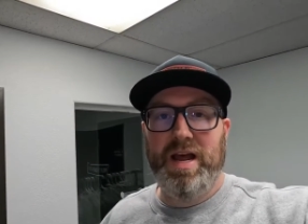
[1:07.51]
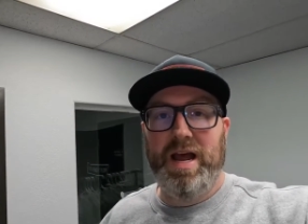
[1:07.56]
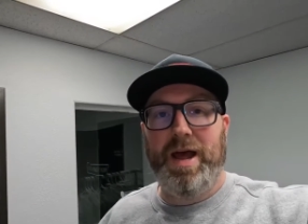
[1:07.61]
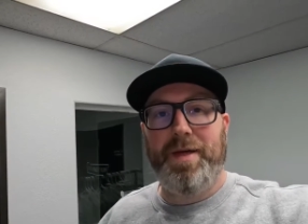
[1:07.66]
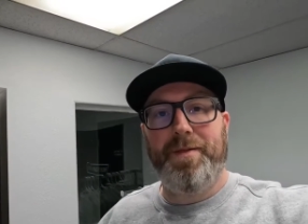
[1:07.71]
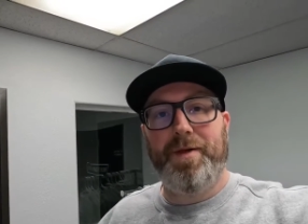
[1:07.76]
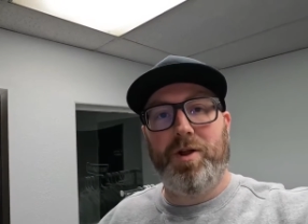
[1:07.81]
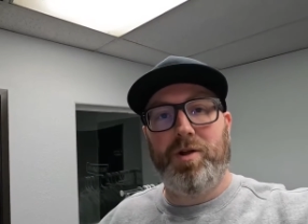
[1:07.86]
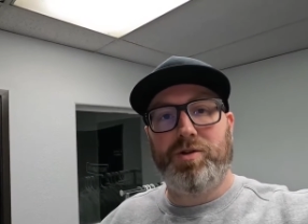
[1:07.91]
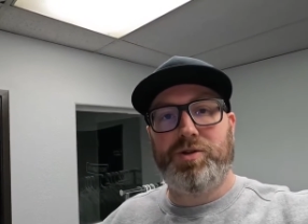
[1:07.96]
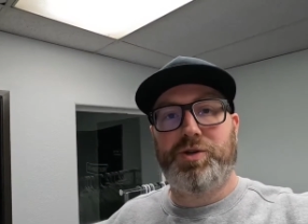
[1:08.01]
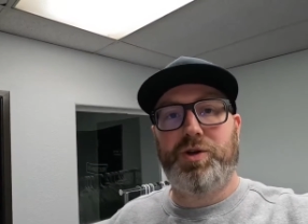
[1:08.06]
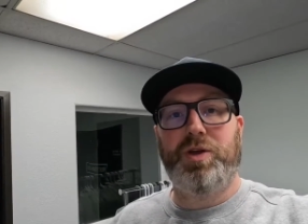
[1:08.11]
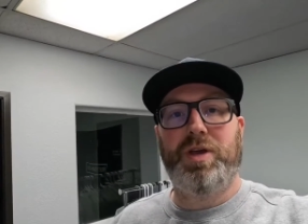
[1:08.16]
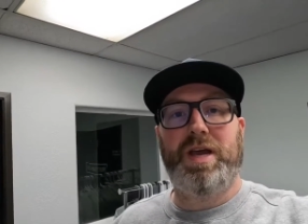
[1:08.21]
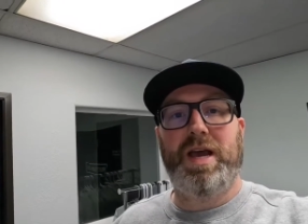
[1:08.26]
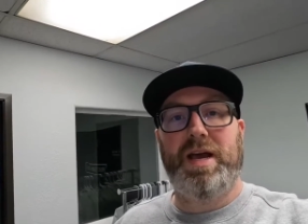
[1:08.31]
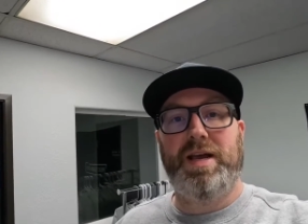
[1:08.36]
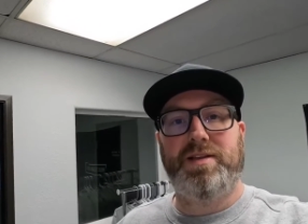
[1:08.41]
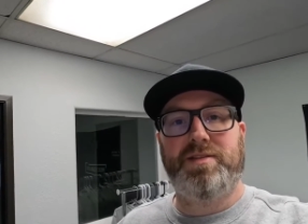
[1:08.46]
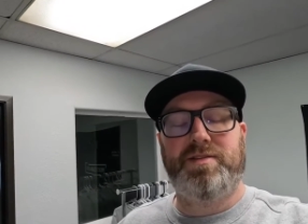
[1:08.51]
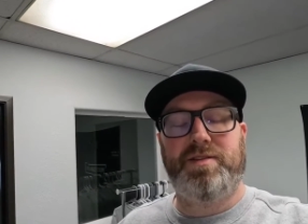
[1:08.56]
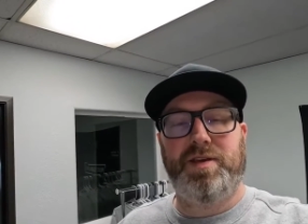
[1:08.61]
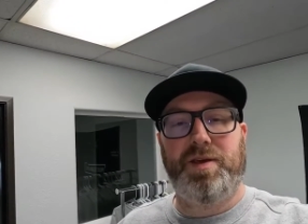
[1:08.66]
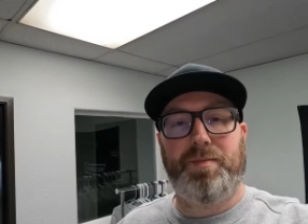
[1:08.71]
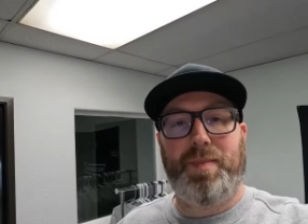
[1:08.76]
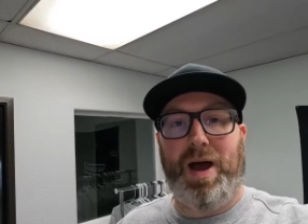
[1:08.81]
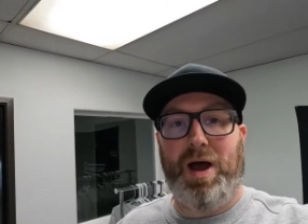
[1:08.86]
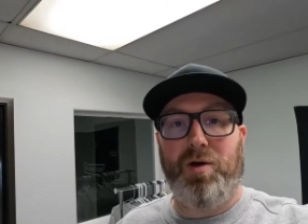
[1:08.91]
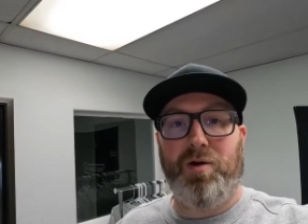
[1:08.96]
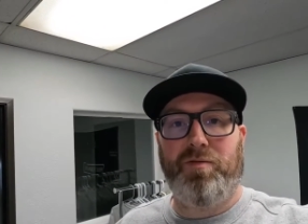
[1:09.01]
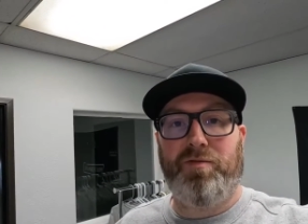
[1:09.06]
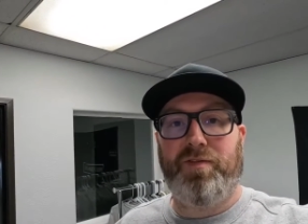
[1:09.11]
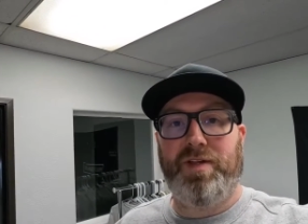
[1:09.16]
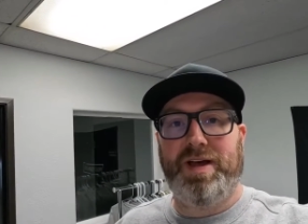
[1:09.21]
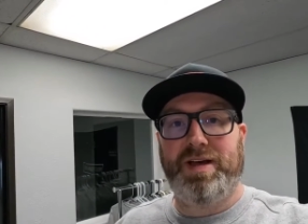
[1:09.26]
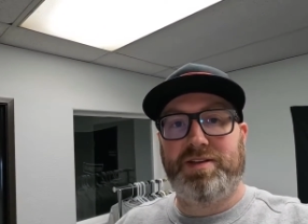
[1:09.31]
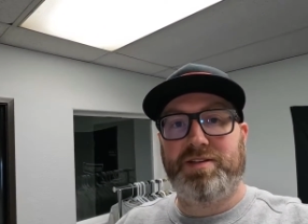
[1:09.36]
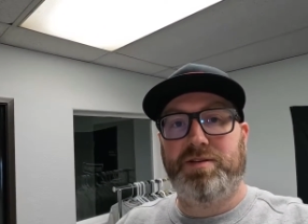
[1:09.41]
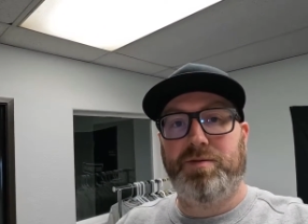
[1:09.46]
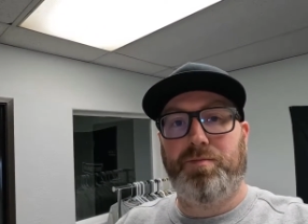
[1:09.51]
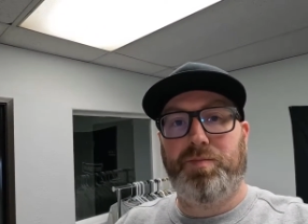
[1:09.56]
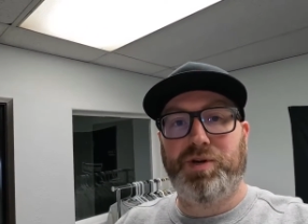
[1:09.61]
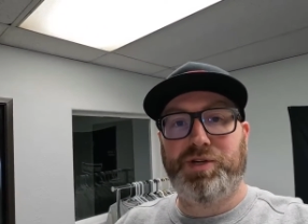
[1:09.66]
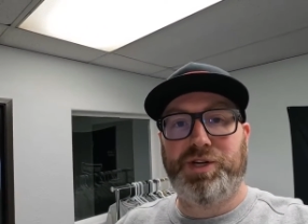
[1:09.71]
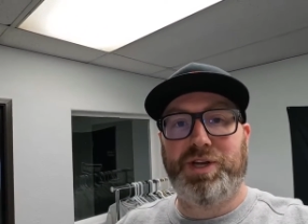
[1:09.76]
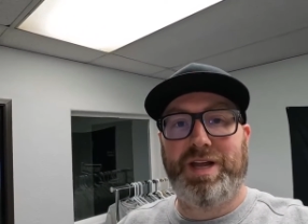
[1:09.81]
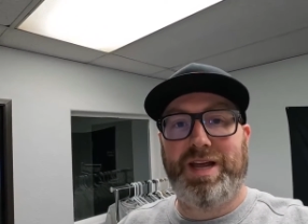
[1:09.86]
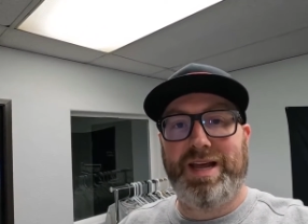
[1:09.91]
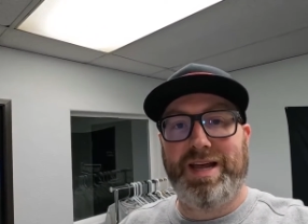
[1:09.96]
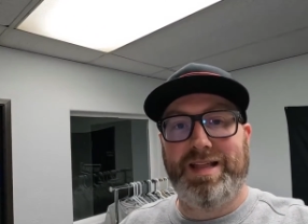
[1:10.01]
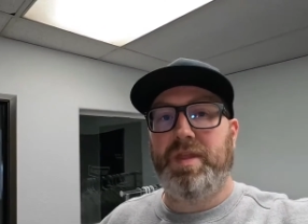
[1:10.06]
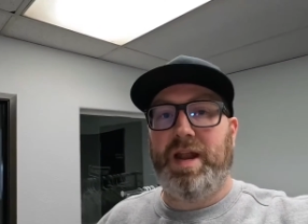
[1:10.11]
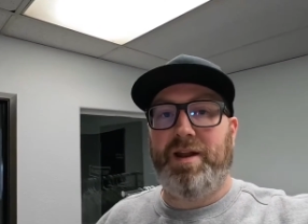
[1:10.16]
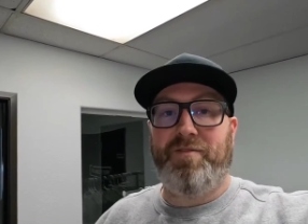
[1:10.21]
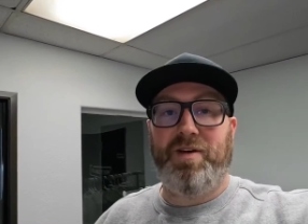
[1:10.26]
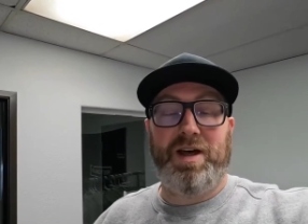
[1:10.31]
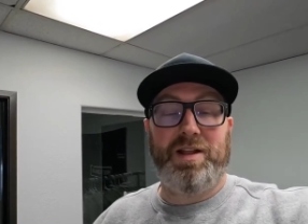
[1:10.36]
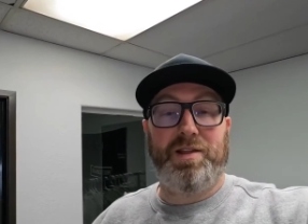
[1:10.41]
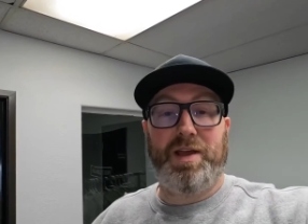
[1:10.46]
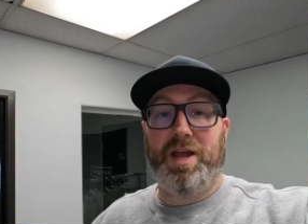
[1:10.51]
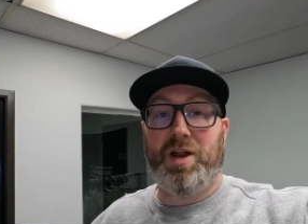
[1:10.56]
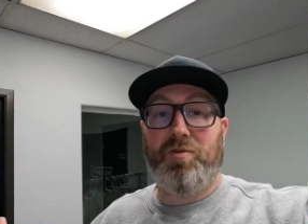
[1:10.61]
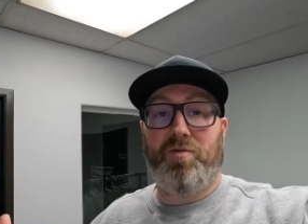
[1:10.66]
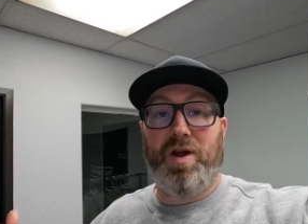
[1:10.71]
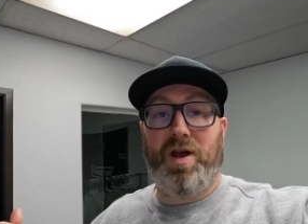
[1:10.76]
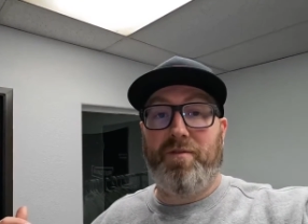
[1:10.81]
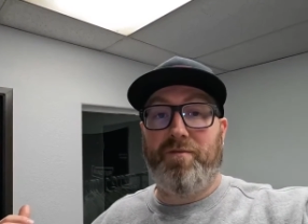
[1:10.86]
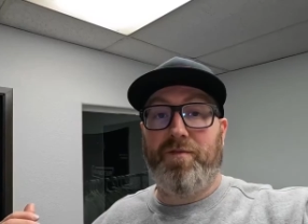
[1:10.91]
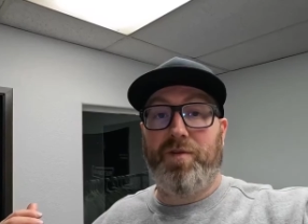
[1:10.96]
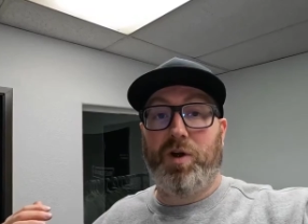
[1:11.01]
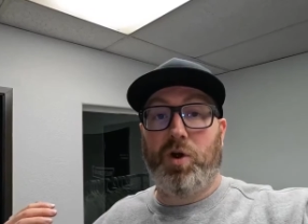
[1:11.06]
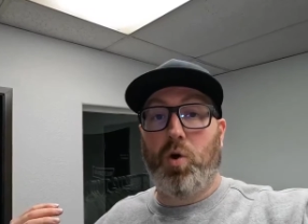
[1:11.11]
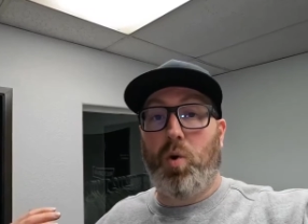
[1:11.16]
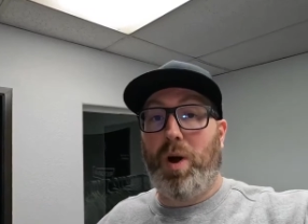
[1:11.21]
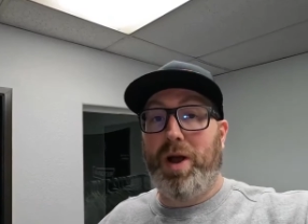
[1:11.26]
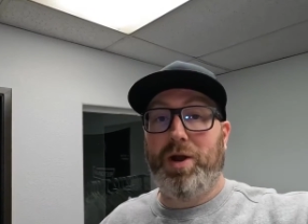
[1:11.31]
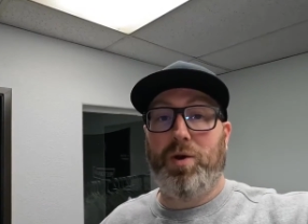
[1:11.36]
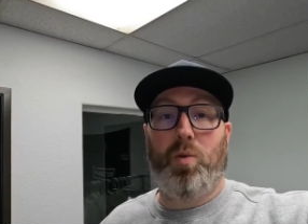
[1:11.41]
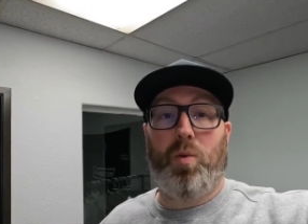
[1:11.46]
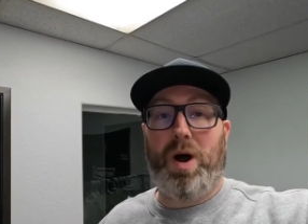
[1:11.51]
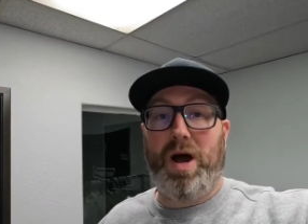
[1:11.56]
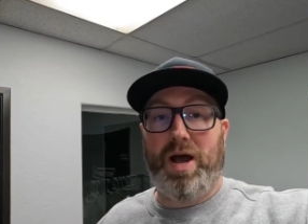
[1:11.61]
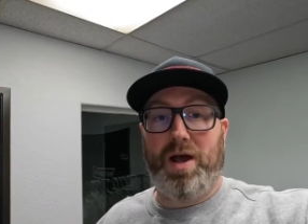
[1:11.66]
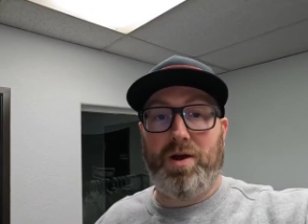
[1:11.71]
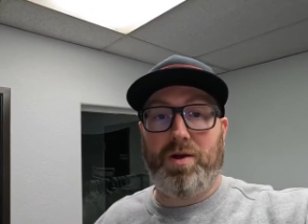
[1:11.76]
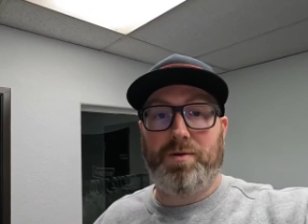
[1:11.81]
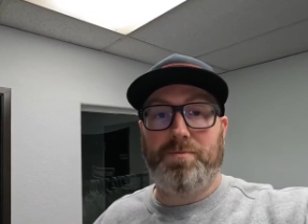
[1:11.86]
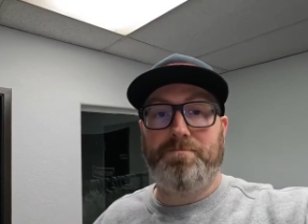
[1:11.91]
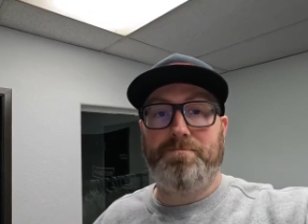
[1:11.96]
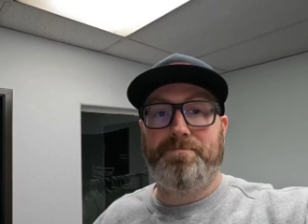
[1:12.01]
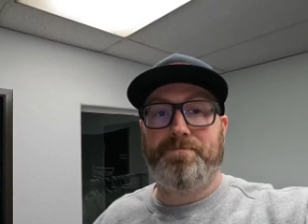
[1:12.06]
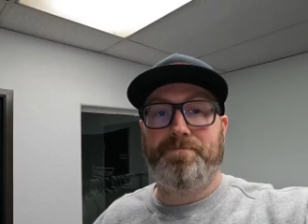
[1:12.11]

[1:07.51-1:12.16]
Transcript: And then I'll show you guys the PowerFlex bushing kit that I've had laying around for quite a while.